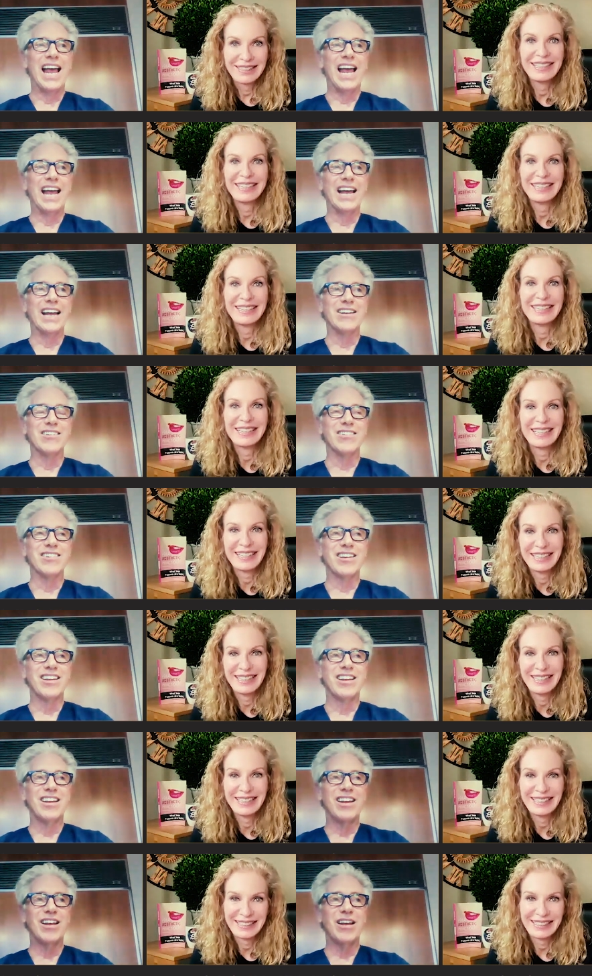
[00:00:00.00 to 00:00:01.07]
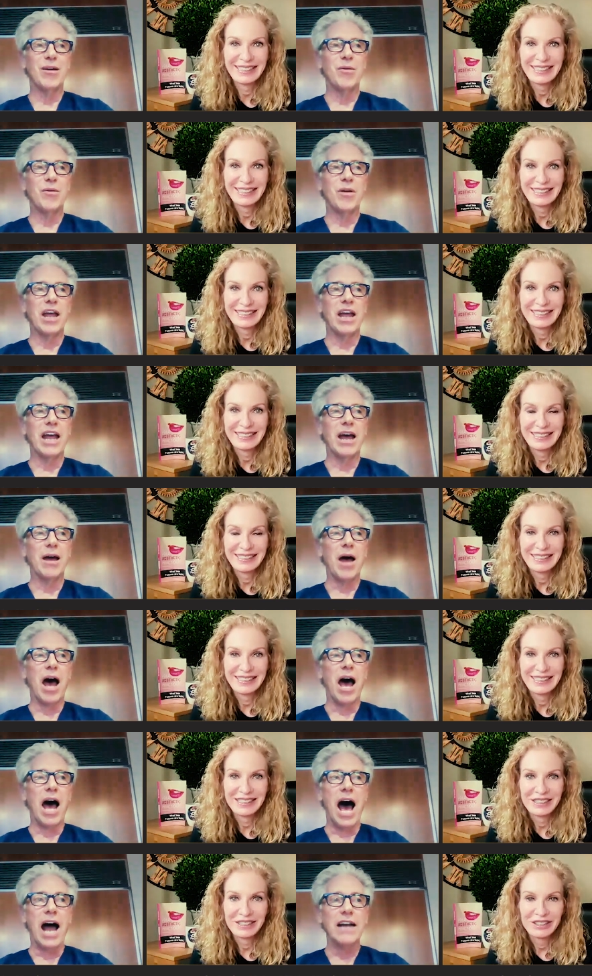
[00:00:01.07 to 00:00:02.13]
Speaker 1: And
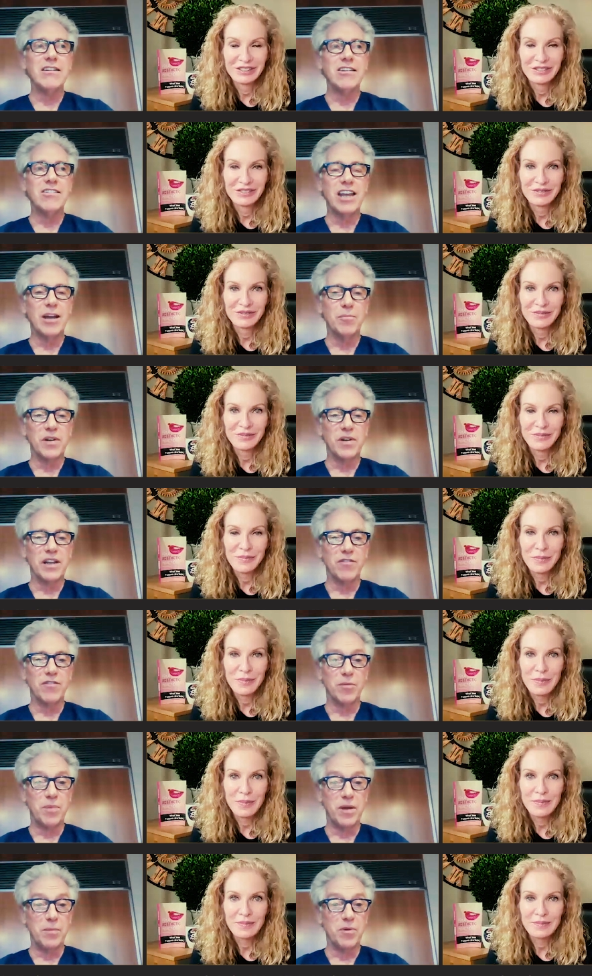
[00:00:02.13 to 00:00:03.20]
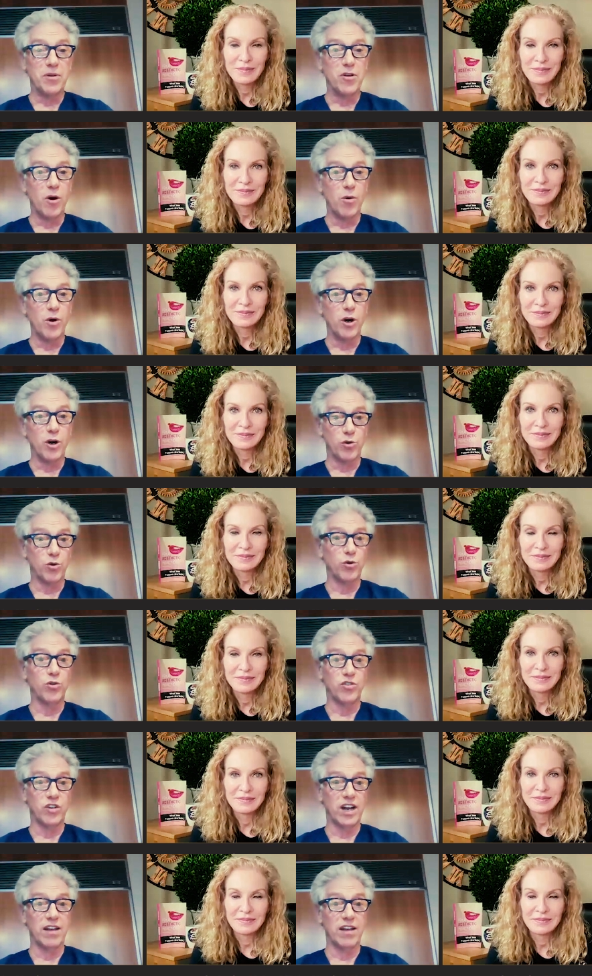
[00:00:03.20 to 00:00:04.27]
I just can't believe that people go on a
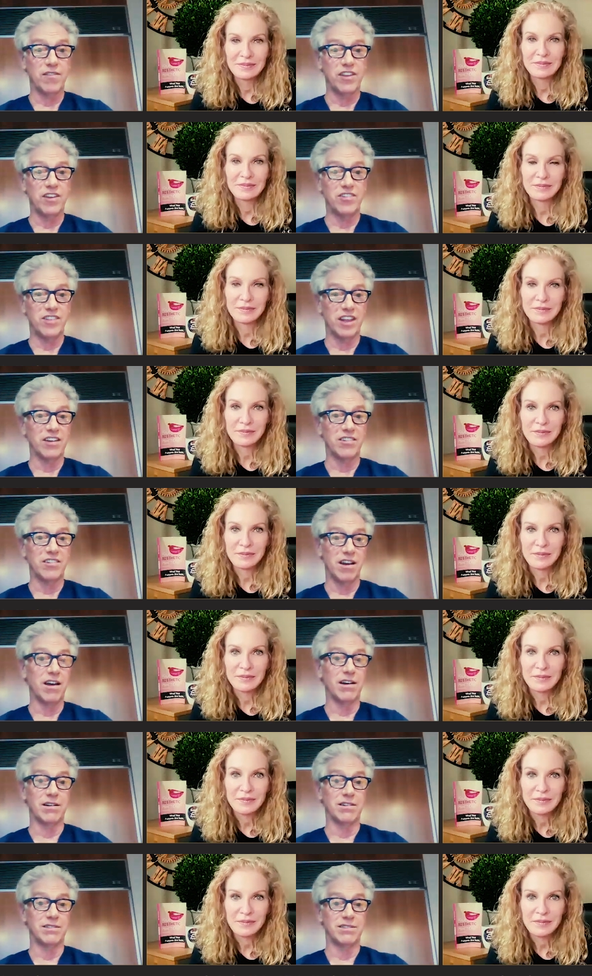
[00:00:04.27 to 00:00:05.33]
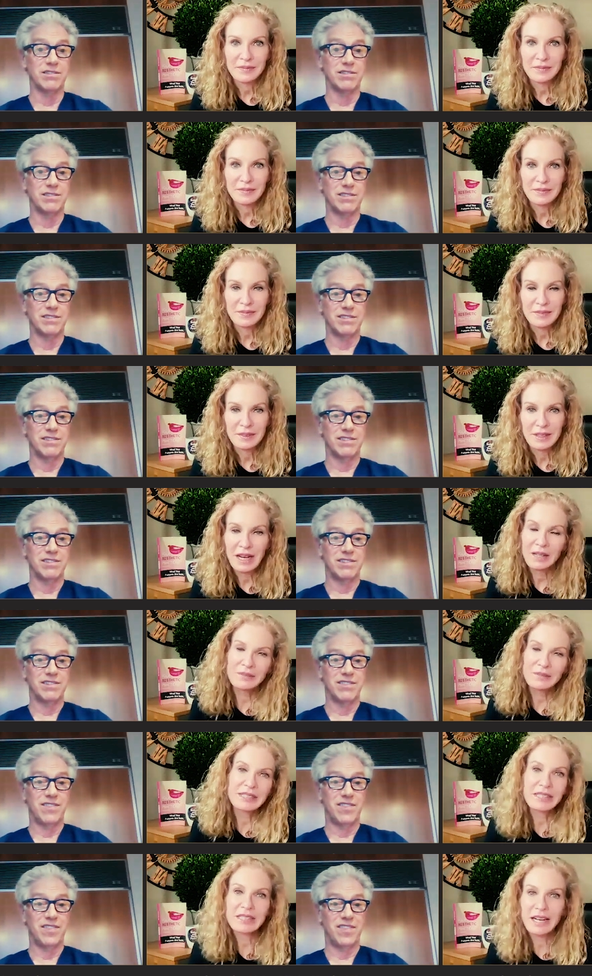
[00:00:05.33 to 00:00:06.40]
cruise and have these things done.
Speaker 2: I
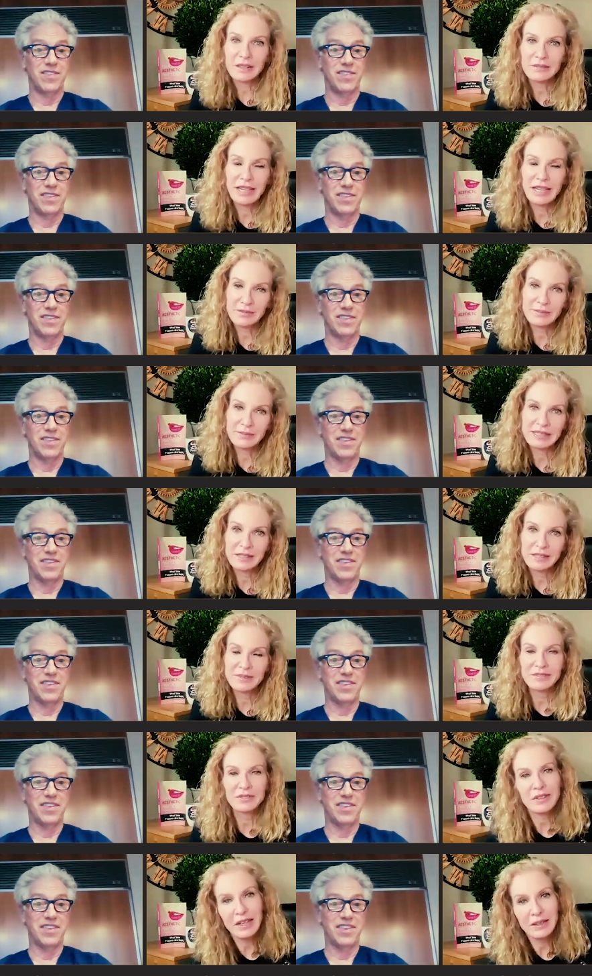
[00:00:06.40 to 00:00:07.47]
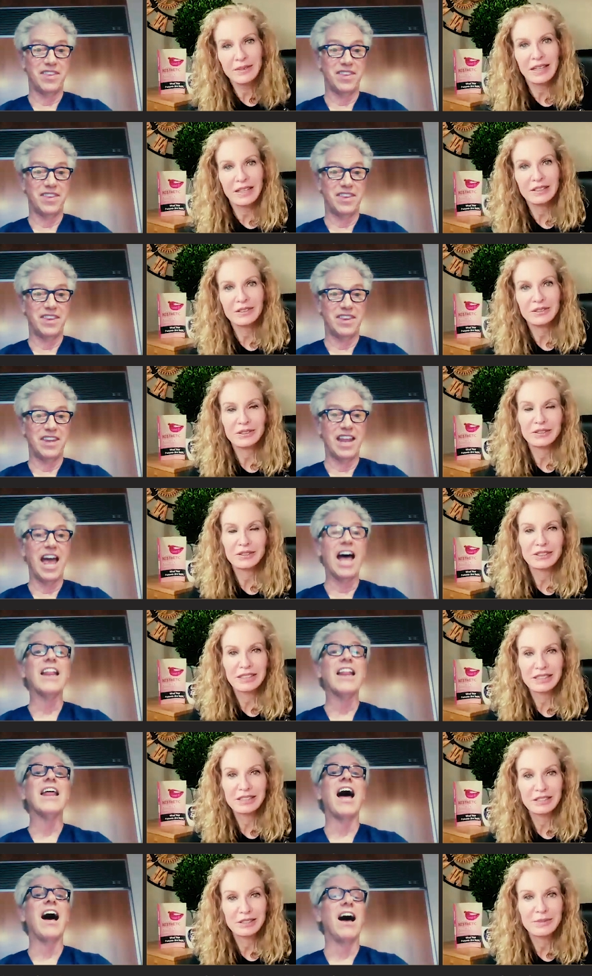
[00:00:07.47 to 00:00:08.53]
would think I would have mine done before I went on the cruise.
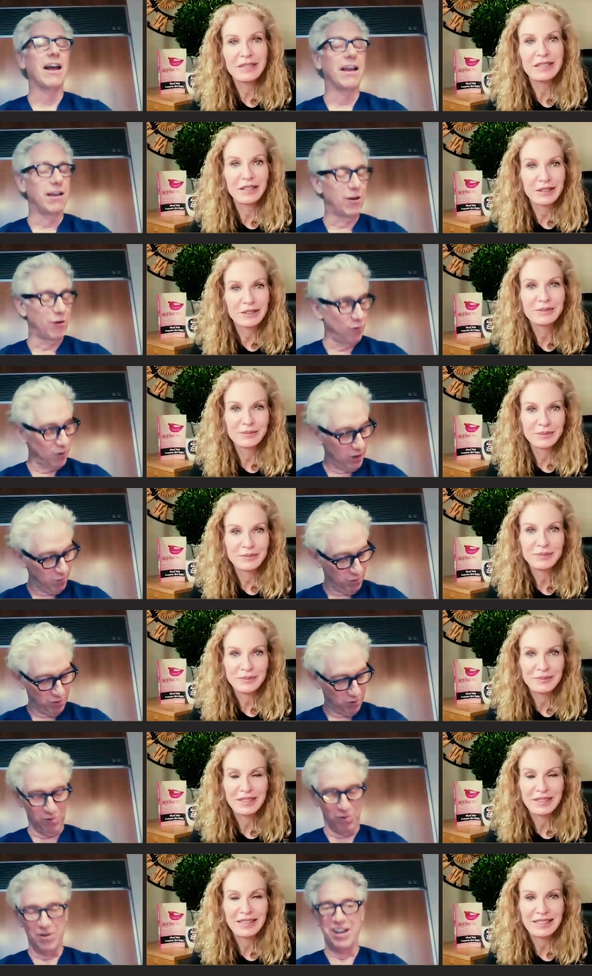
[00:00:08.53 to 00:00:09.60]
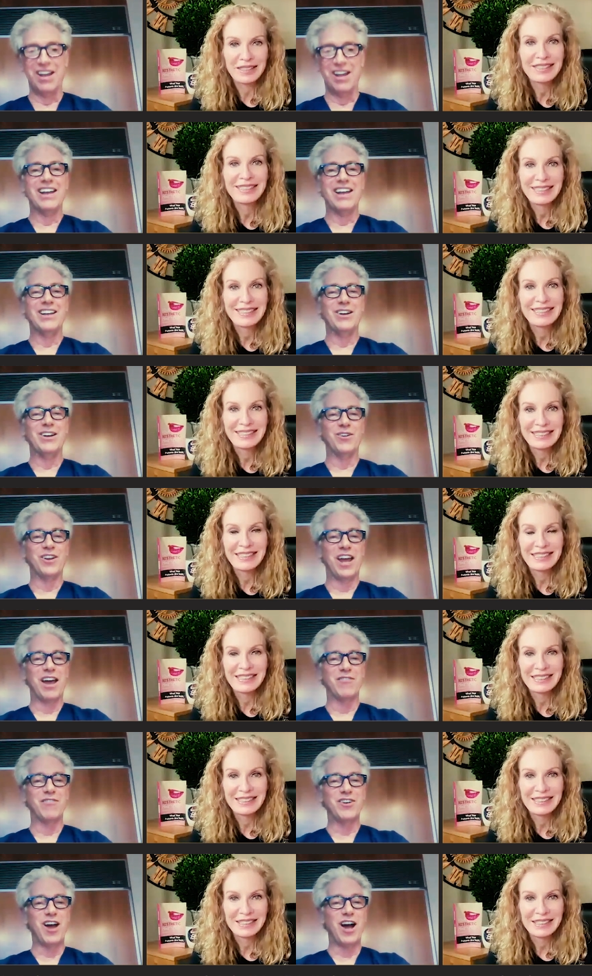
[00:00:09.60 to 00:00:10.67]
That's just me, though. I
Speaker 1: agree with you. You know, to
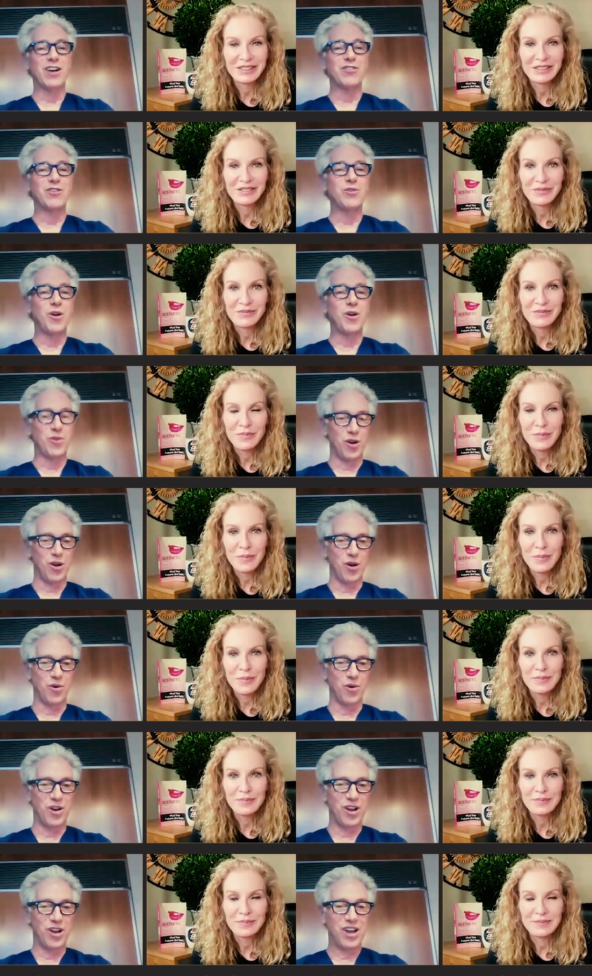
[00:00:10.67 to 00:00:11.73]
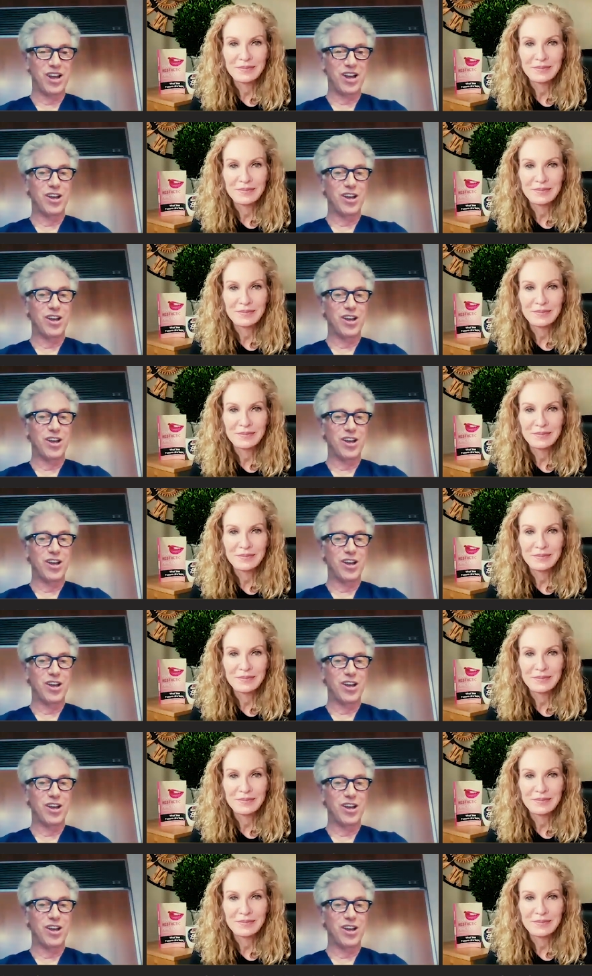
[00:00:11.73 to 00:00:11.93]
have a doctor you don't know